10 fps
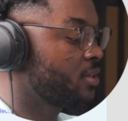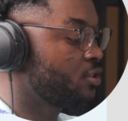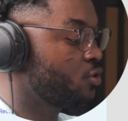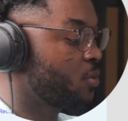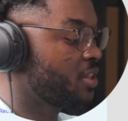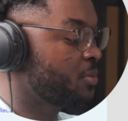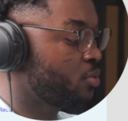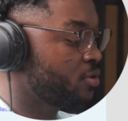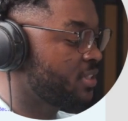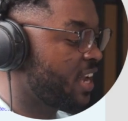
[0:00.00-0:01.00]
So with this
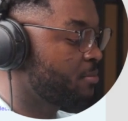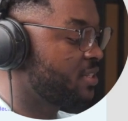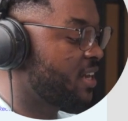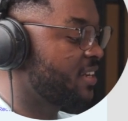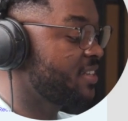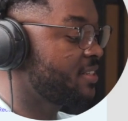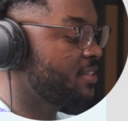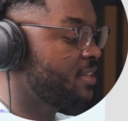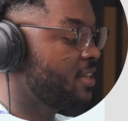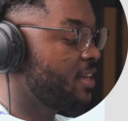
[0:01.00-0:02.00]
prototype done, let's
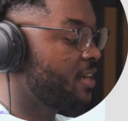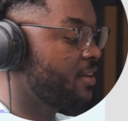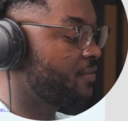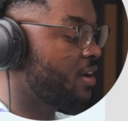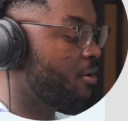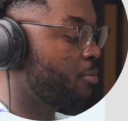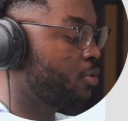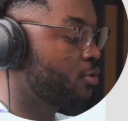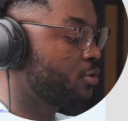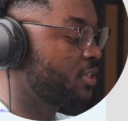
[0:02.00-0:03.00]
see if our
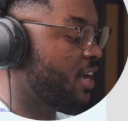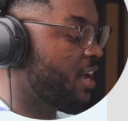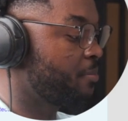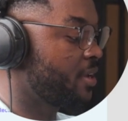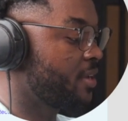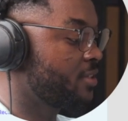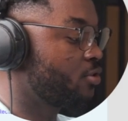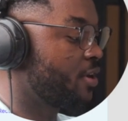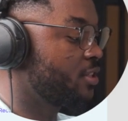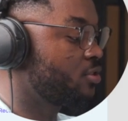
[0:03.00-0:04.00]
prototype is
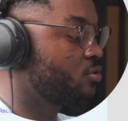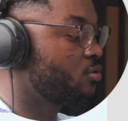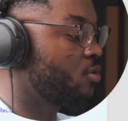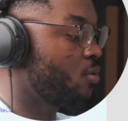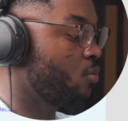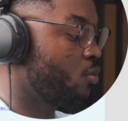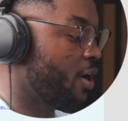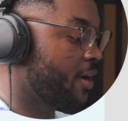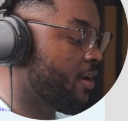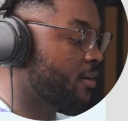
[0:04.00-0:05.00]
going to
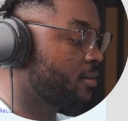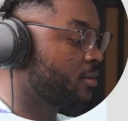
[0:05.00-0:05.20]
work.